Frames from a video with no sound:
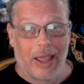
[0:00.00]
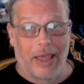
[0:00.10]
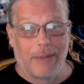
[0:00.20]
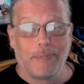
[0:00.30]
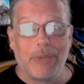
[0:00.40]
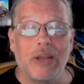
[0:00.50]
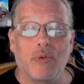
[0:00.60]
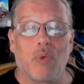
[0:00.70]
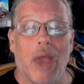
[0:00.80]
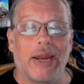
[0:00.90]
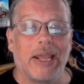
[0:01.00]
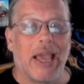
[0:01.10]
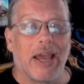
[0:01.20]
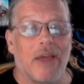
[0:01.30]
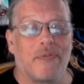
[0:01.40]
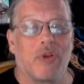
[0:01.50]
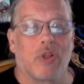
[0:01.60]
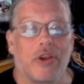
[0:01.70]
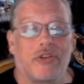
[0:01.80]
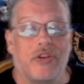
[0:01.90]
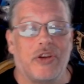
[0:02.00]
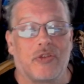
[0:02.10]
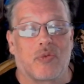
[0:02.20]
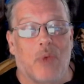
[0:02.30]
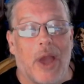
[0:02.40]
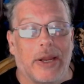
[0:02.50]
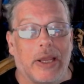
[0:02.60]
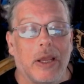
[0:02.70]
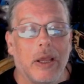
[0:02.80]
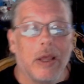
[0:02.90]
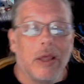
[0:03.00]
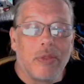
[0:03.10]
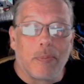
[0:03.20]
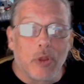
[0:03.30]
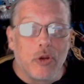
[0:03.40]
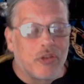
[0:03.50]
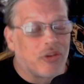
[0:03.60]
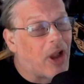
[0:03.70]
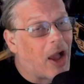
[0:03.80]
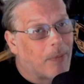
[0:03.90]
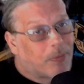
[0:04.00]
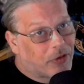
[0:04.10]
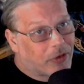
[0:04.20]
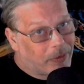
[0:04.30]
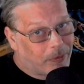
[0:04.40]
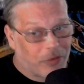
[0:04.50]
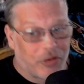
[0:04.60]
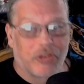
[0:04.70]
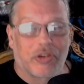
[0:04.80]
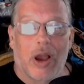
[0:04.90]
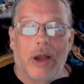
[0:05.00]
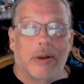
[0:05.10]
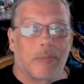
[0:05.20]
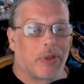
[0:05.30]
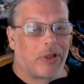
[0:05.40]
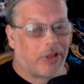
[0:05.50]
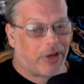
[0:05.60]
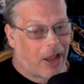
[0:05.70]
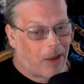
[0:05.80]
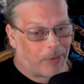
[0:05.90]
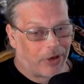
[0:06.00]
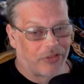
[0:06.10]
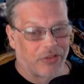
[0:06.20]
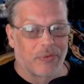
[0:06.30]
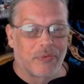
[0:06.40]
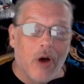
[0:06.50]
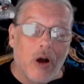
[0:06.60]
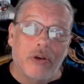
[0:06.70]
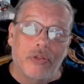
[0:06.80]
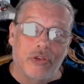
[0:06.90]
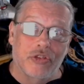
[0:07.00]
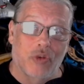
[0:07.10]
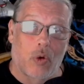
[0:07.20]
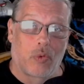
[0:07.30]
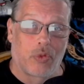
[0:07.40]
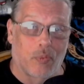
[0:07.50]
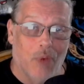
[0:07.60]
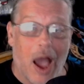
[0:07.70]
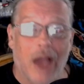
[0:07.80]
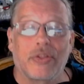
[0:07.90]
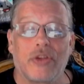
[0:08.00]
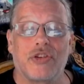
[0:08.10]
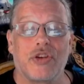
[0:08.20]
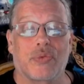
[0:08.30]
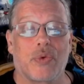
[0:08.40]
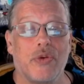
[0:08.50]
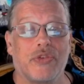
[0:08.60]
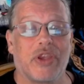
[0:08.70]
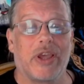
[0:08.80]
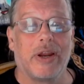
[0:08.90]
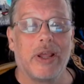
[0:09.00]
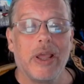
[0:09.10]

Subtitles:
and being ready, and I feel like she's ready. The blues chops, she's got completely down, but it's the funk, the soul, the rock that she throws in.